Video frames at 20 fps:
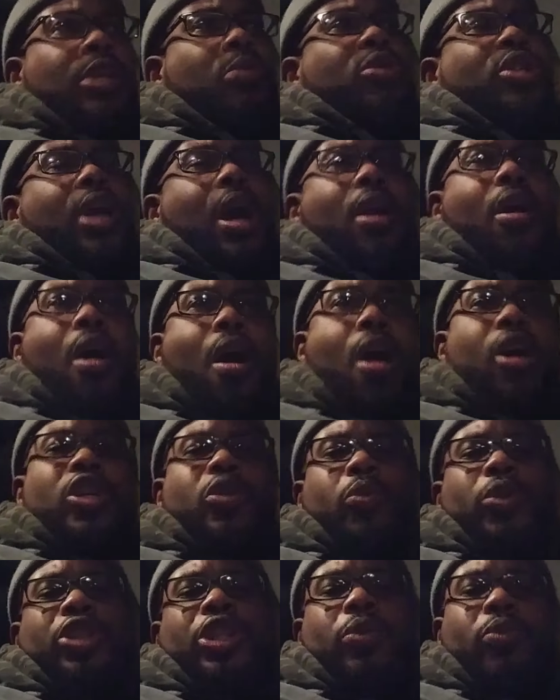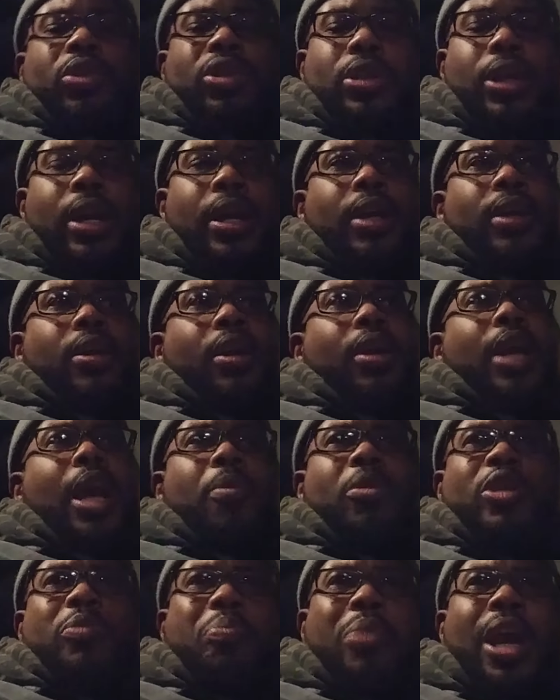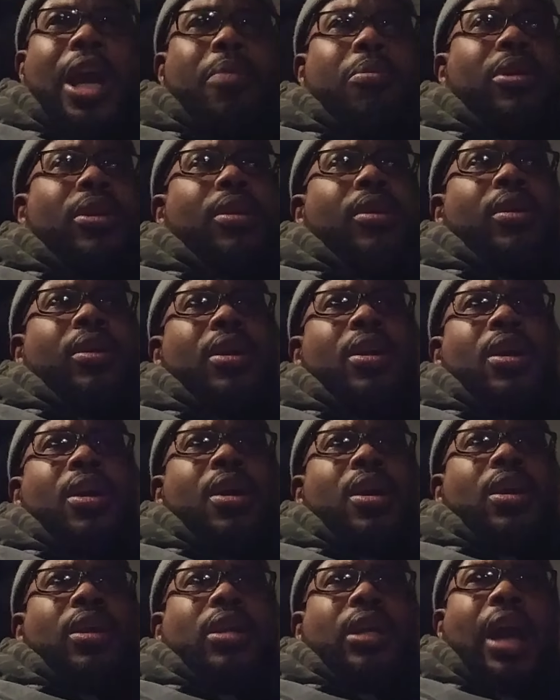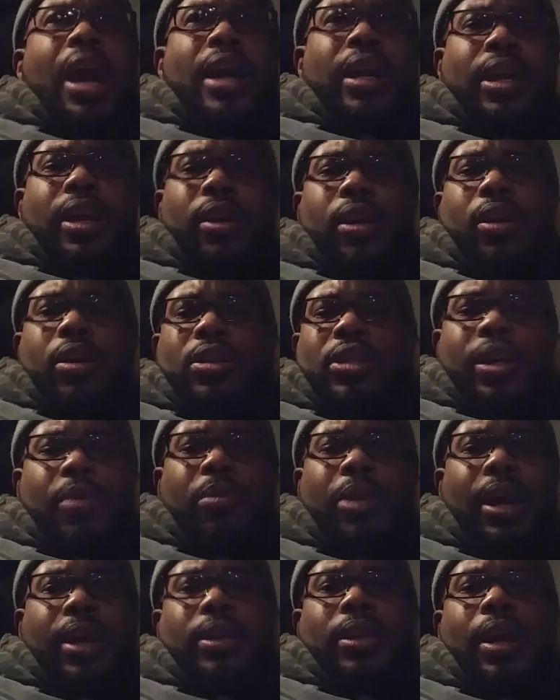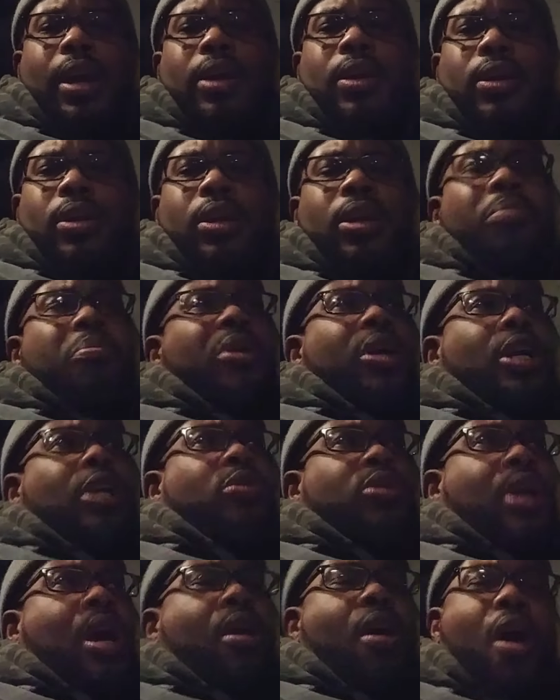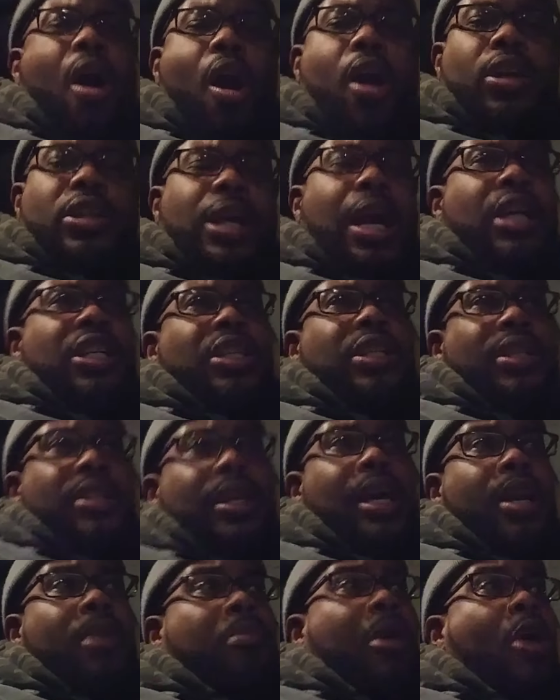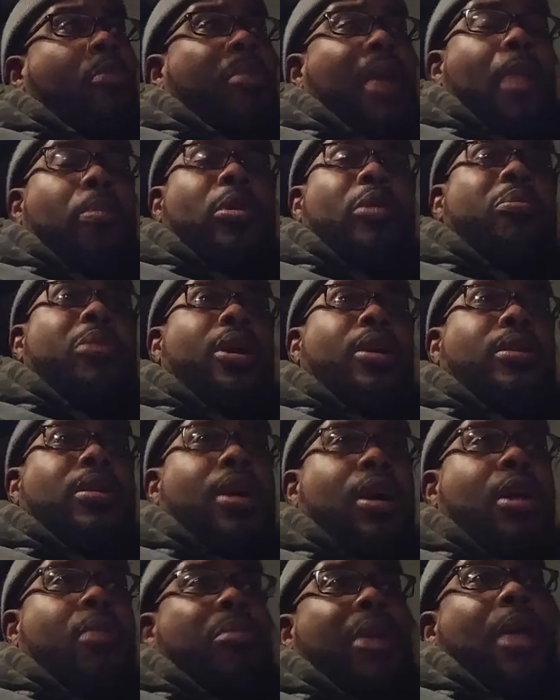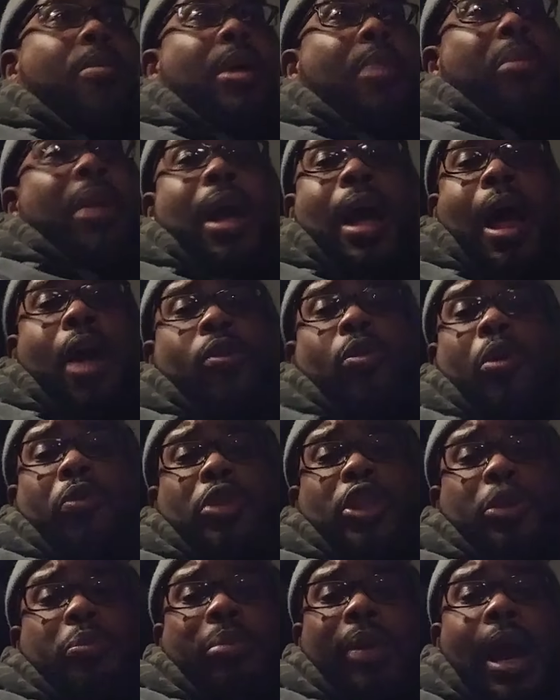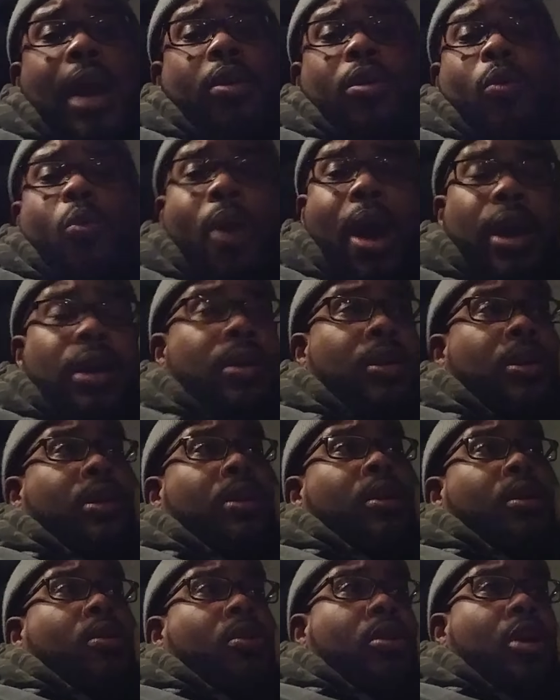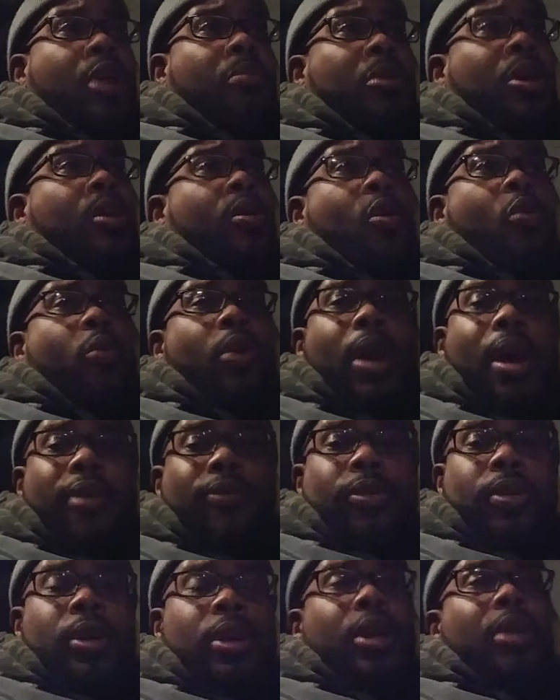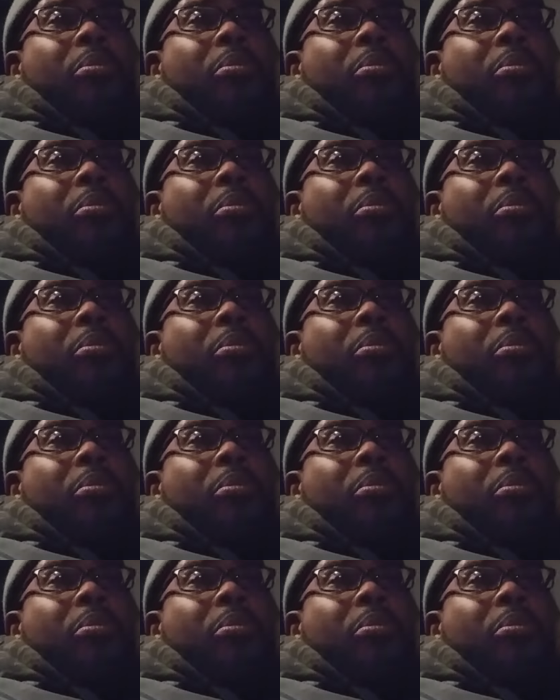It was kind of harsh what she was saying. Her name is Pamela Kegler or something like that. But it was kind of harsh how she said about black people being dumb, blah, blah, blah. I don't know if she's black or white, you know what I mean, or whatever.